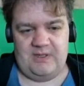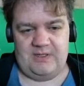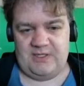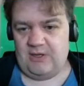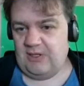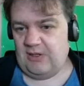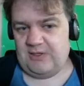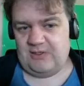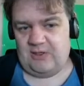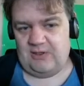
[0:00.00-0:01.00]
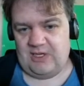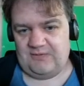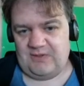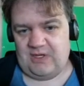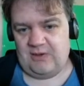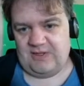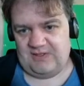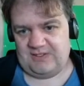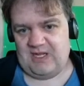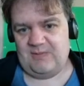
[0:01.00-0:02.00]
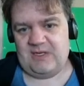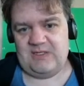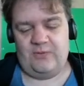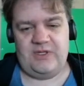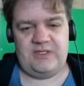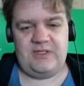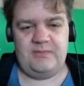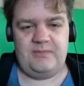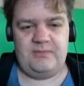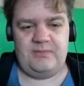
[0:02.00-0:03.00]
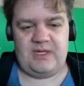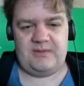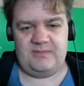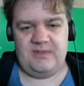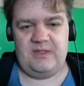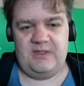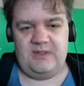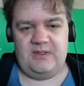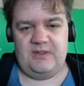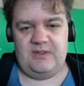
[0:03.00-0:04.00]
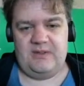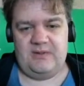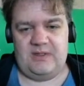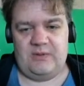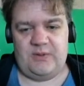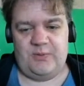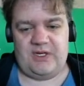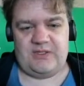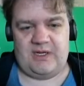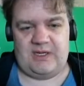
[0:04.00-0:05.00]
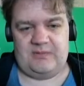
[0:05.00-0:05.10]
It's the only line of dialogue in this game that is voiced, but it was pretty exciting.